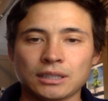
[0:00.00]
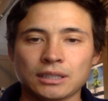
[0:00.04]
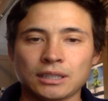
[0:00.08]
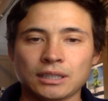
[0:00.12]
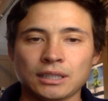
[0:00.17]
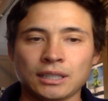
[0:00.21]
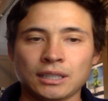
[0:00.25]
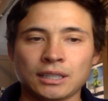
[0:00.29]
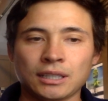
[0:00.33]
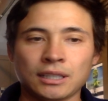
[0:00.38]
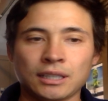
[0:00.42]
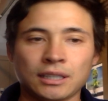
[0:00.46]

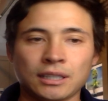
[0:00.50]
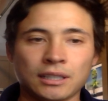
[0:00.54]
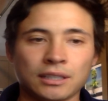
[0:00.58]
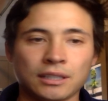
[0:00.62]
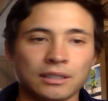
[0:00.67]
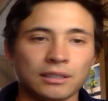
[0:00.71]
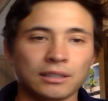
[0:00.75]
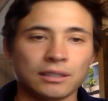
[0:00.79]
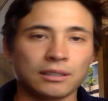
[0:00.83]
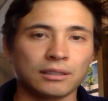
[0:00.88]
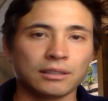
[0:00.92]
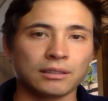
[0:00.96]

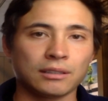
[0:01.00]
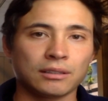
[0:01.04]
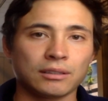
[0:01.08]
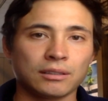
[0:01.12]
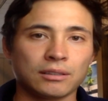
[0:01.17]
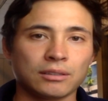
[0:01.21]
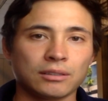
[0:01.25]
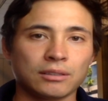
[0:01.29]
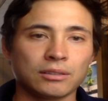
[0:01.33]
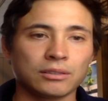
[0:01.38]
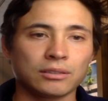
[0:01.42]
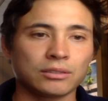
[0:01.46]
in
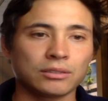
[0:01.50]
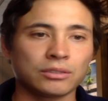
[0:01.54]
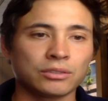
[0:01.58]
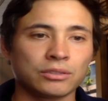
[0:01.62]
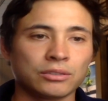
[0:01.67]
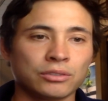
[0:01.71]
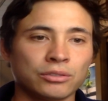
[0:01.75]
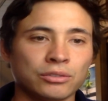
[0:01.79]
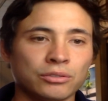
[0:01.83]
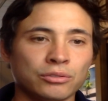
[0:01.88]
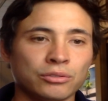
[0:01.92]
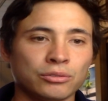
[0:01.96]

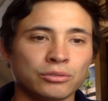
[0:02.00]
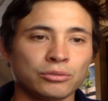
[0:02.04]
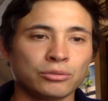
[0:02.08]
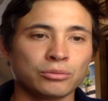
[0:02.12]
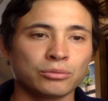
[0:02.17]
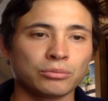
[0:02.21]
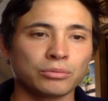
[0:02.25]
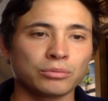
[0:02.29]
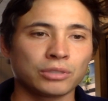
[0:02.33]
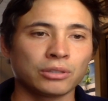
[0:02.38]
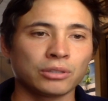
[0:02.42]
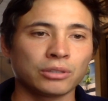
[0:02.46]

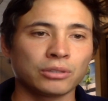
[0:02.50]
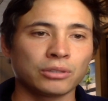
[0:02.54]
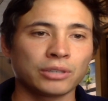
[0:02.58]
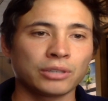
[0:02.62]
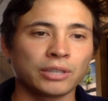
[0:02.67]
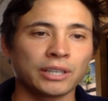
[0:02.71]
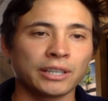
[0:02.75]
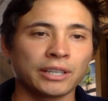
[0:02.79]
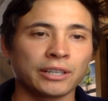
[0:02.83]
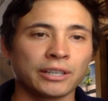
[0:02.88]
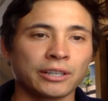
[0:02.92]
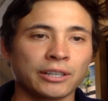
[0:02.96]
Zoom, go
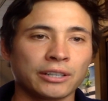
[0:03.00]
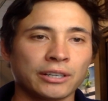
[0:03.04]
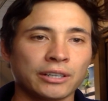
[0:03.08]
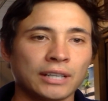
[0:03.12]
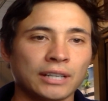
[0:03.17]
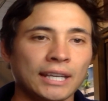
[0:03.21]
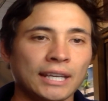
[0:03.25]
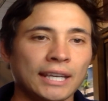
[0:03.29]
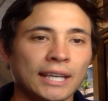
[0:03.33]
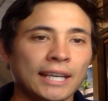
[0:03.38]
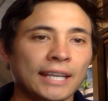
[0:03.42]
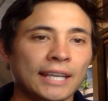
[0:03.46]
here,
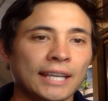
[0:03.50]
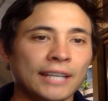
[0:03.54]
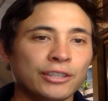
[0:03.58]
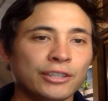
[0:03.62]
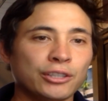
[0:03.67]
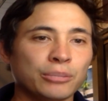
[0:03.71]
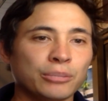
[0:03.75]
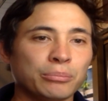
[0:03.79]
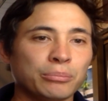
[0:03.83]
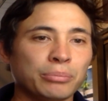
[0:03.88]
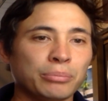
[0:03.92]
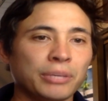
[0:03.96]
and you
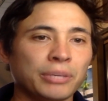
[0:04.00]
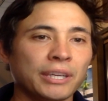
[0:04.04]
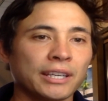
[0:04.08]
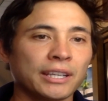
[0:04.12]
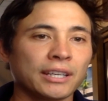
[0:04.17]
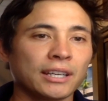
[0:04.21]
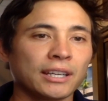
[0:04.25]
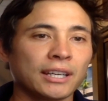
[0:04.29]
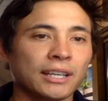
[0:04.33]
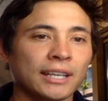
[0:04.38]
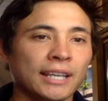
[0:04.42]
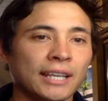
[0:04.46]
can
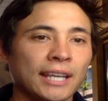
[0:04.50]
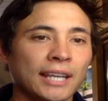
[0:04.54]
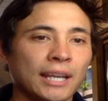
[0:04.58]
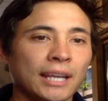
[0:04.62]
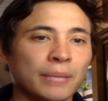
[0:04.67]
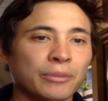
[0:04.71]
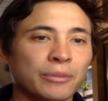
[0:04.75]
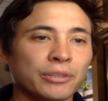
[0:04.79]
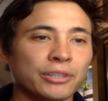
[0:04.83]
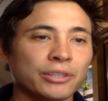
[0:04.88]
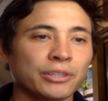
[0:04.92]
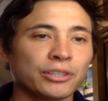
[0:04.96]
pick a
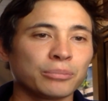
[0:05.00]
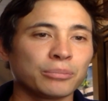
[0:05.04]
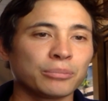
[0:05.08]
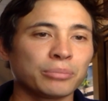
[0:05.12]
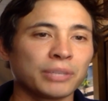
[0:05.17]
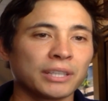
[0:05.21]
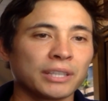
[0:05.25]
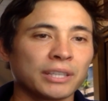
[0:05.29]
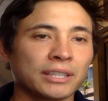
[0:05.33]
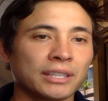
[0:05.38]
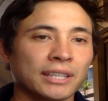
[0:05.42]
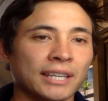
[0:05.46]
camera. You can
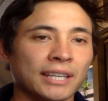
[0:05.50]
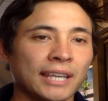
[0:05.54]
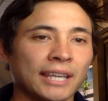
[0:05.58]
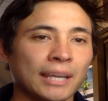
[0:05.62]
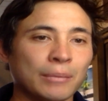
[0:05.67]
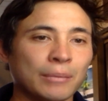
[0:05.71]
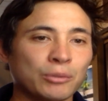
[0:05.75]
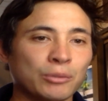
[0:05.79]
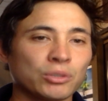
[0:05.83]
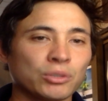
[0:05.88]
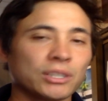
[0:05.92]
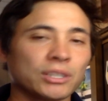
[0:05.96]
pick the
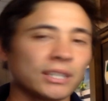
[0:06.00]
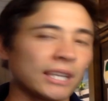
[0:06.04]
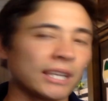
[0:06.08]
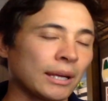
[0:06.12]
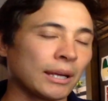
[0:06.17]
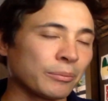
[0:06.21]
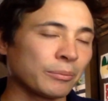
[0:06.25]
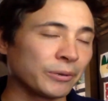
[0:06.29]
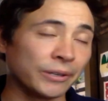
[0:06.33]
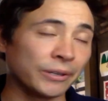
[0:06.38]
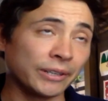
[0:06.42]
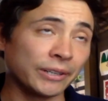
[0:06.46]
Camtwist
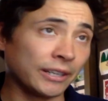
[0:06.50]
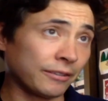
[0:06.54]
camera.